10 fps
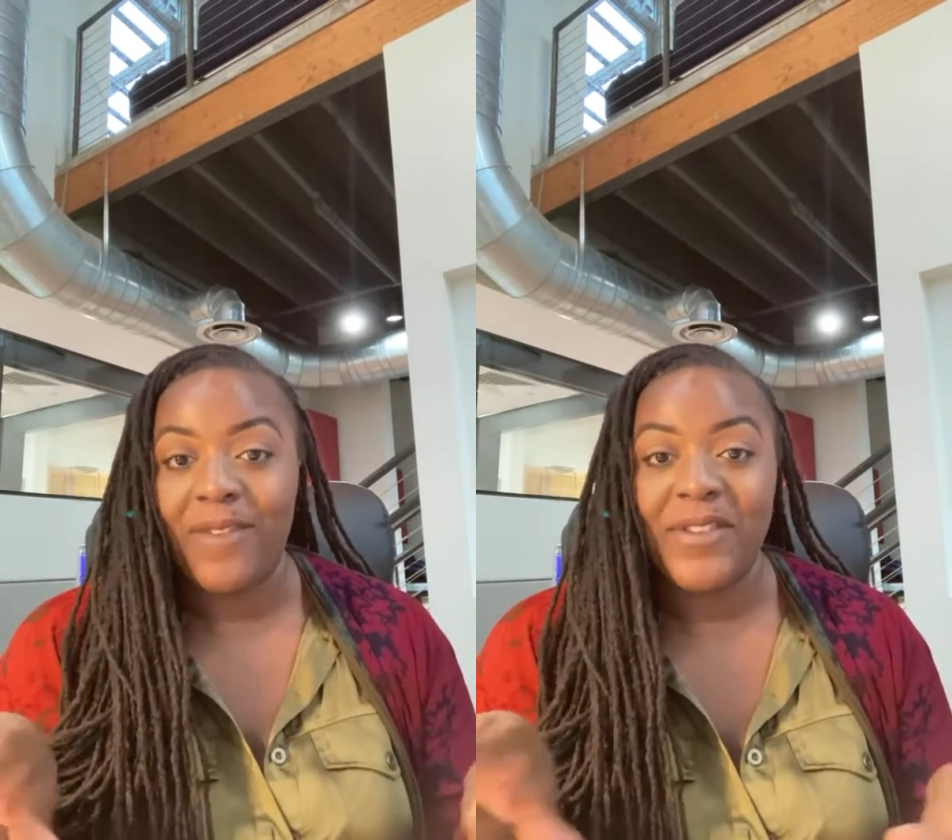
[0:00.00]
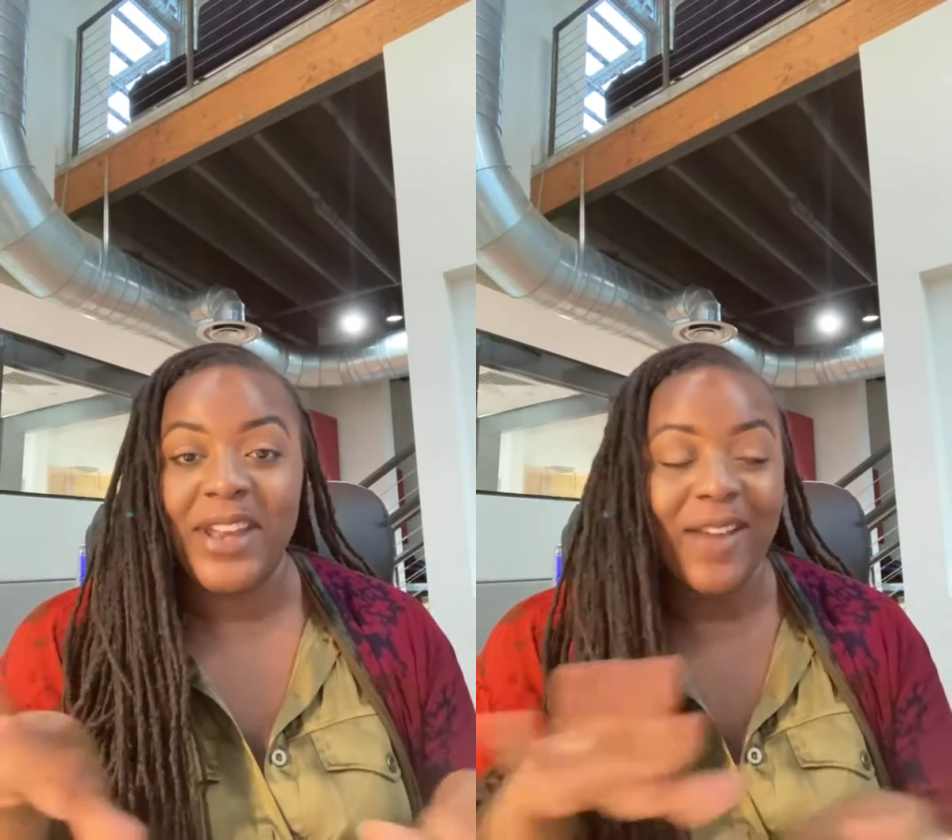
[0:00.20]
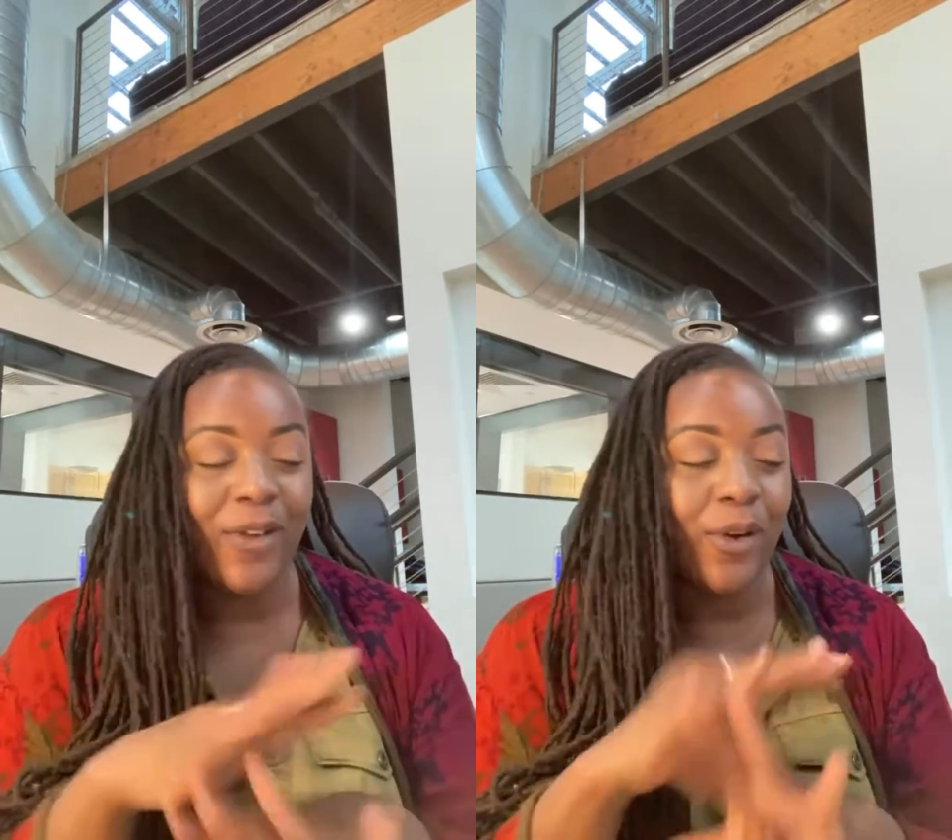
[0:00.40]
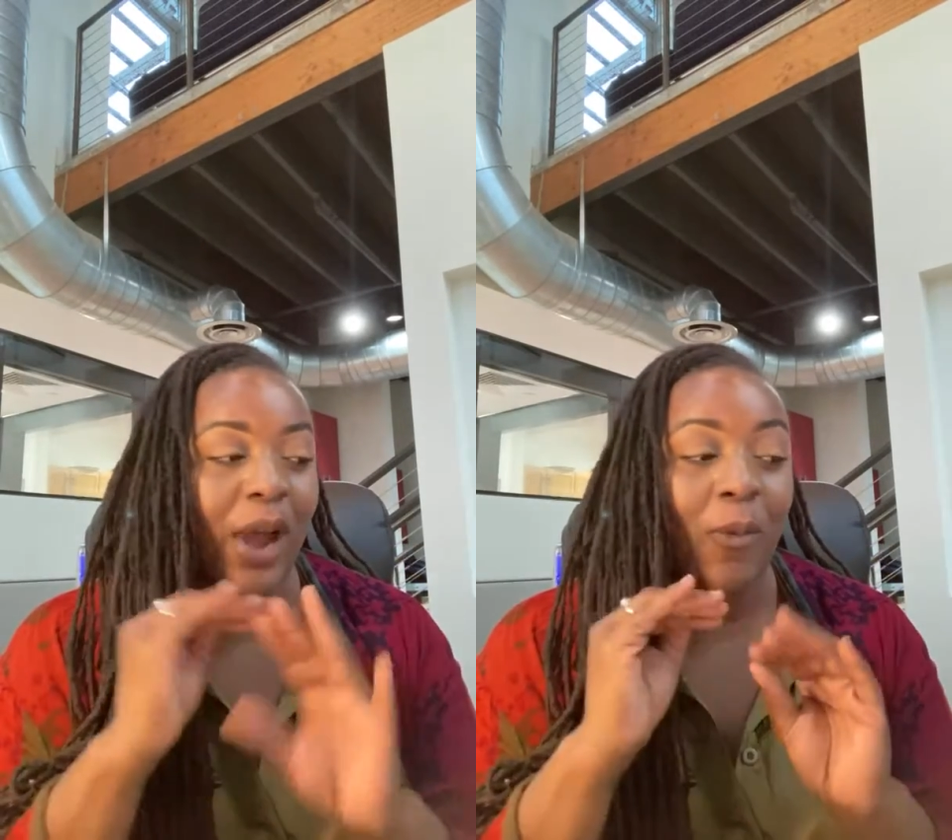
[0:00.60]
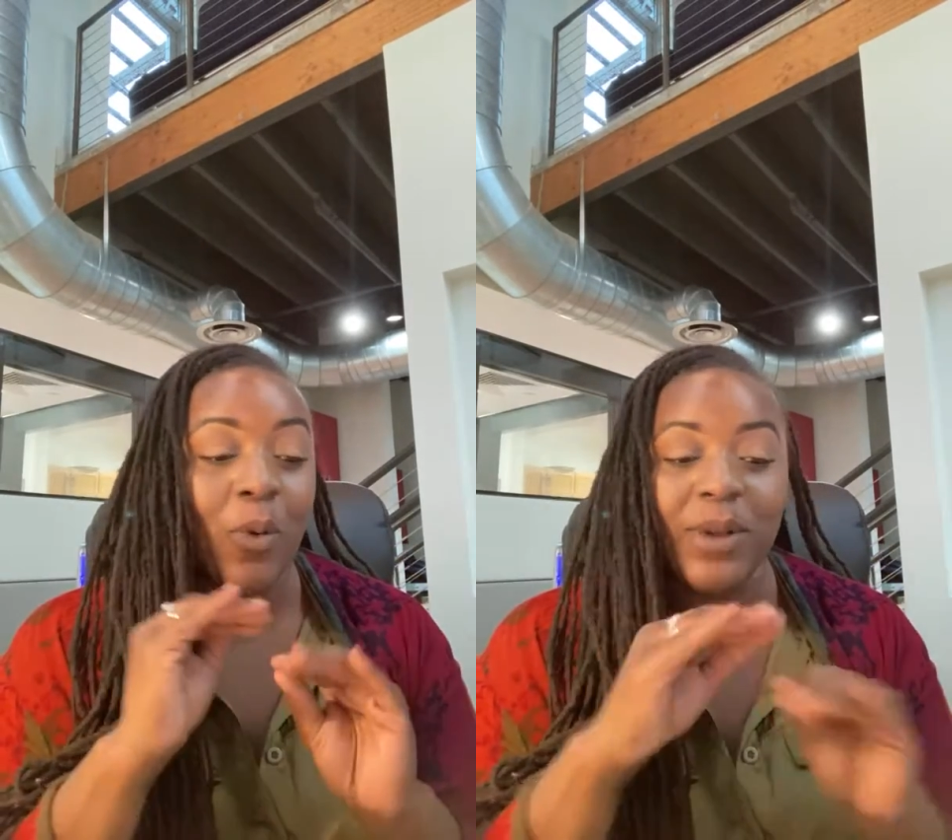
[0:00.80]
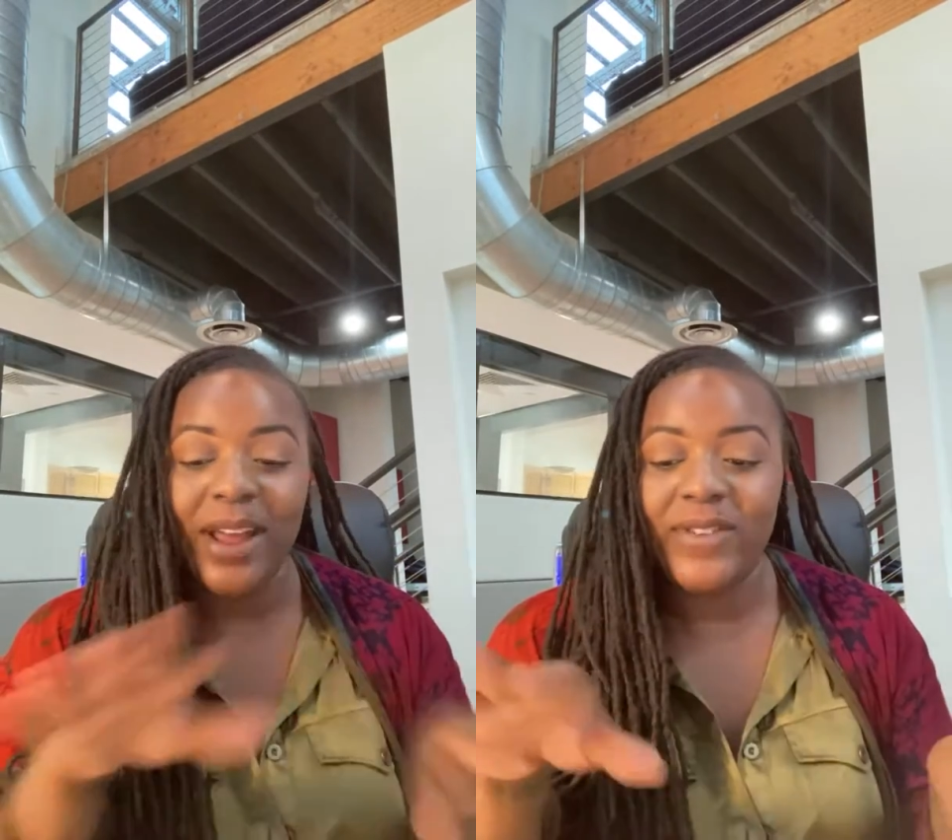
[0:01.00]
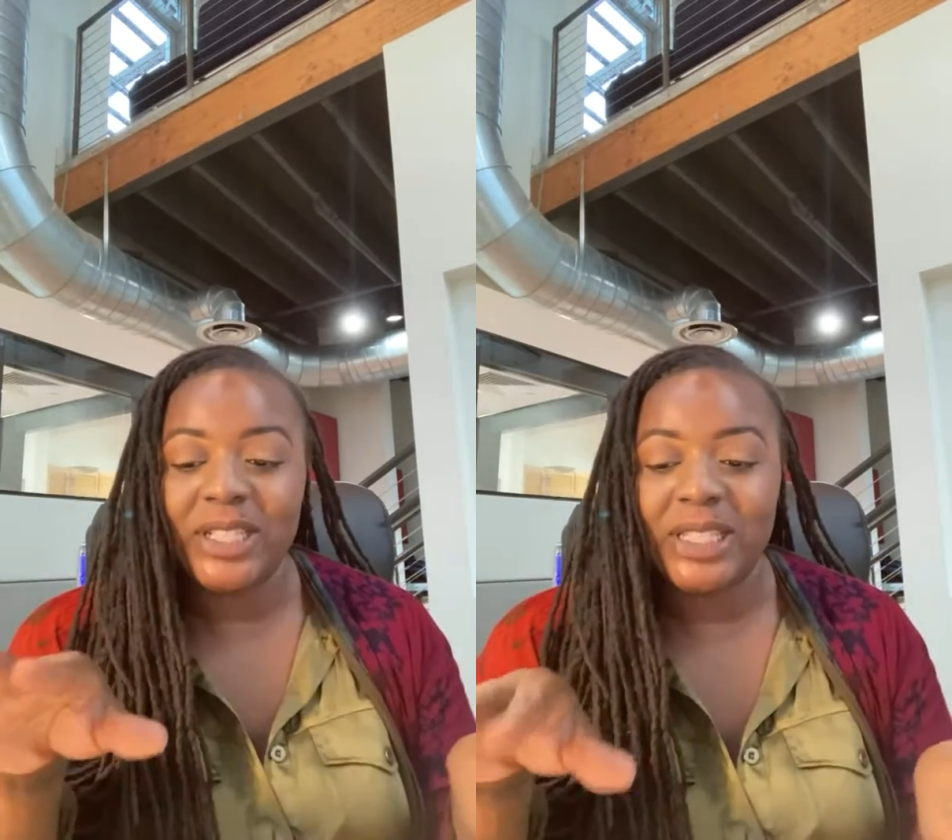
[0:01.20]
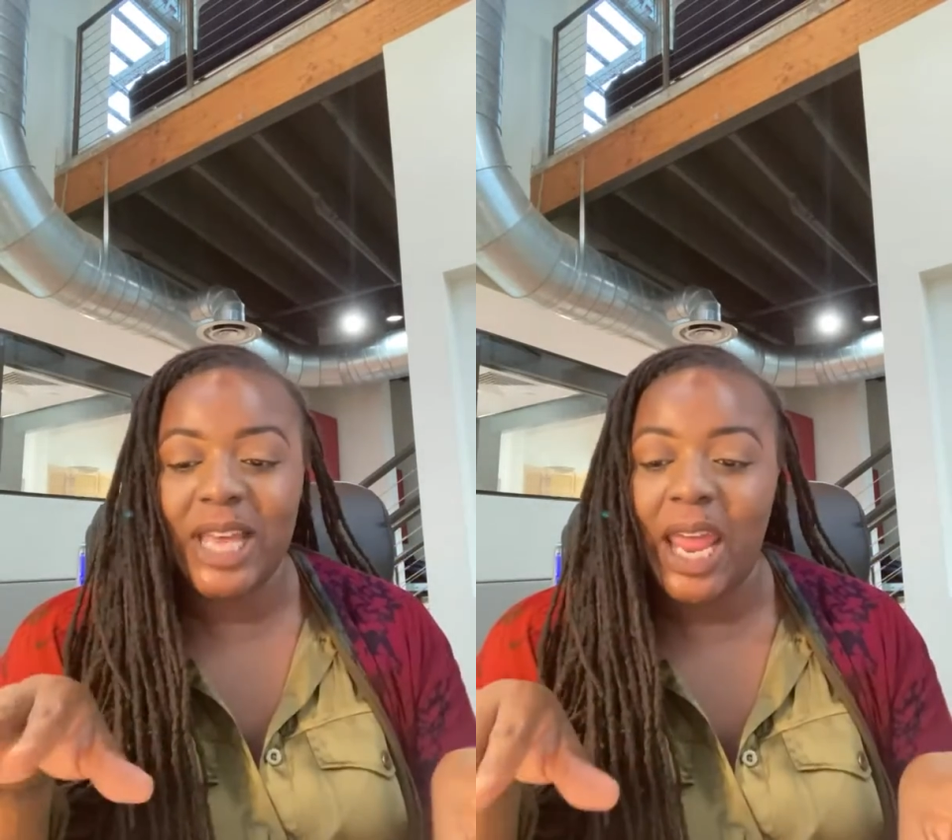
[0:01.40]
I will never
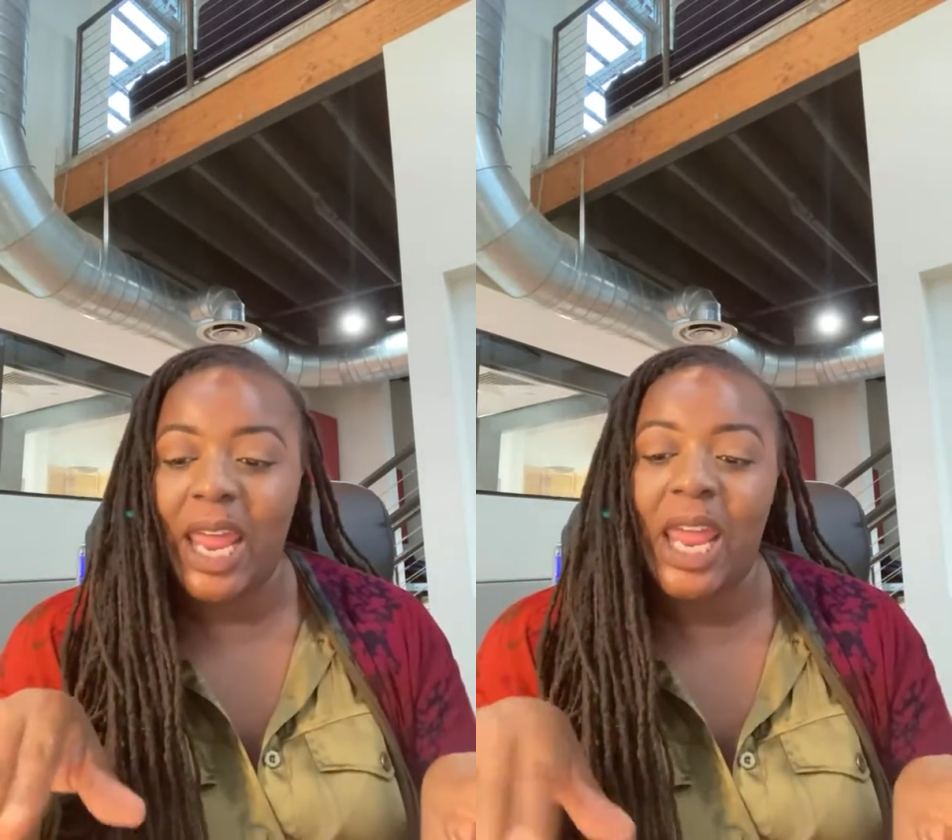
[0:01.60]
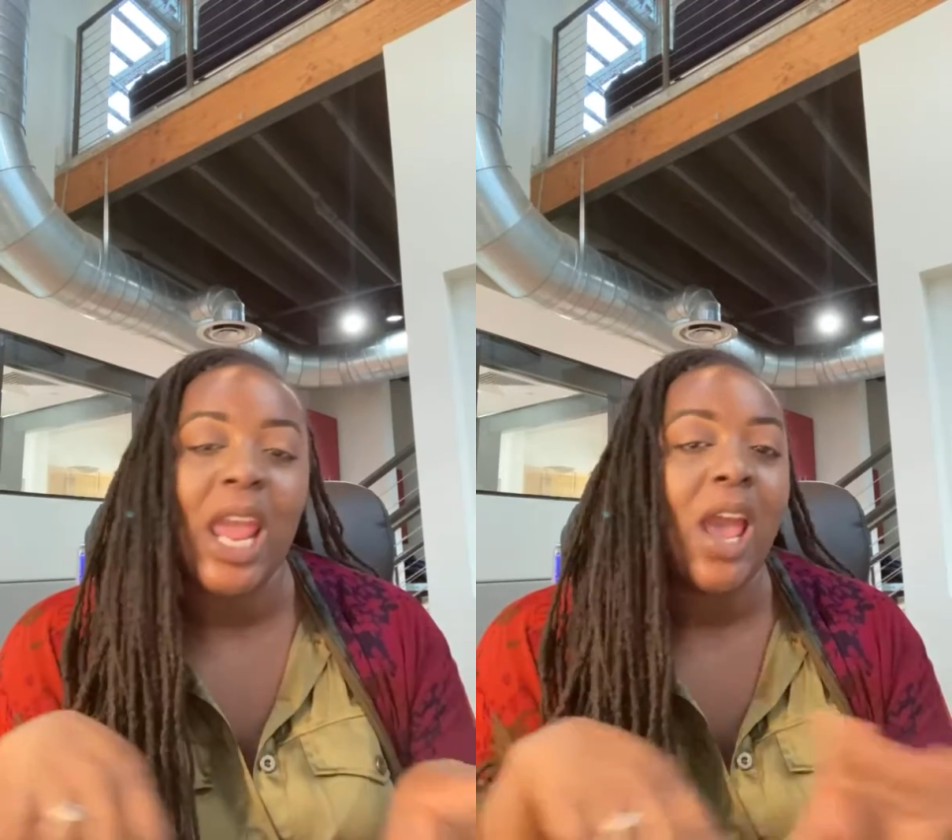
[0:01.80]
say,